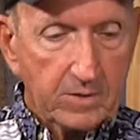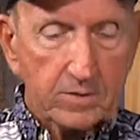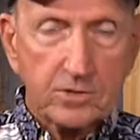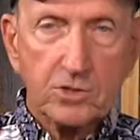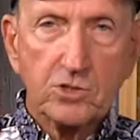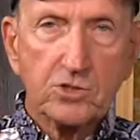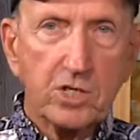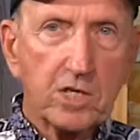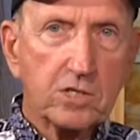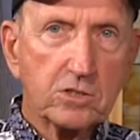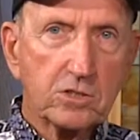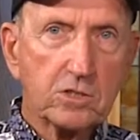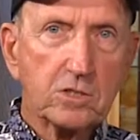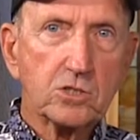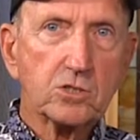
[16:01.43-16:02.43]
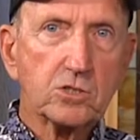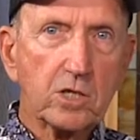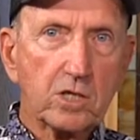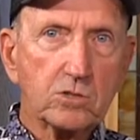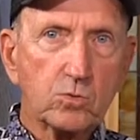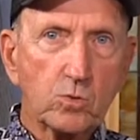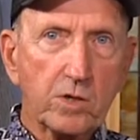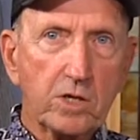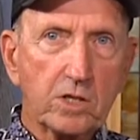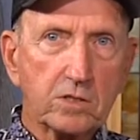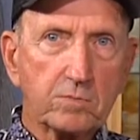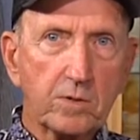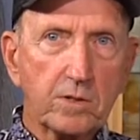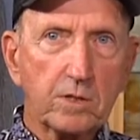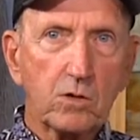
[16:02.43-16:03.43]
the season is six weeks,
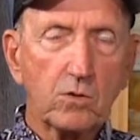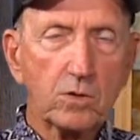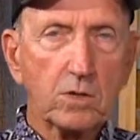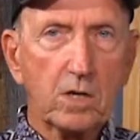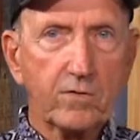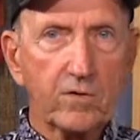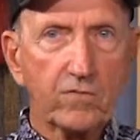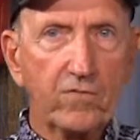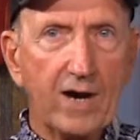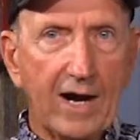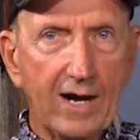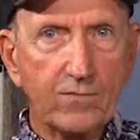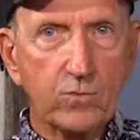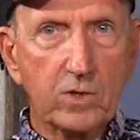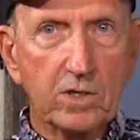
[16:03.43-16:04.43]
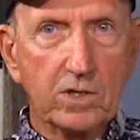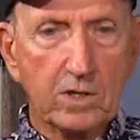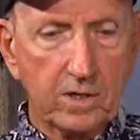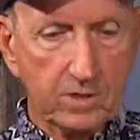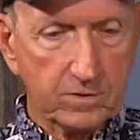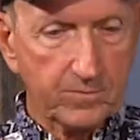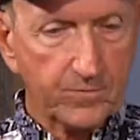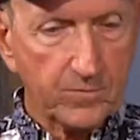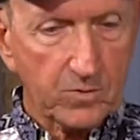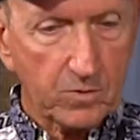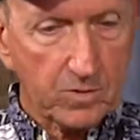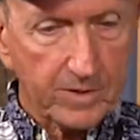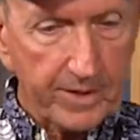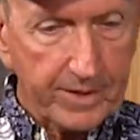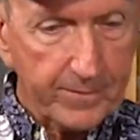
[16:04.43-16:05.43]
but it only covers five weekends,
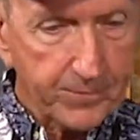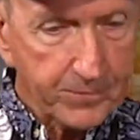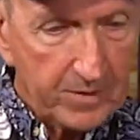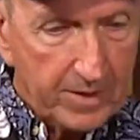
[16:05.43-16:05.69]
okay?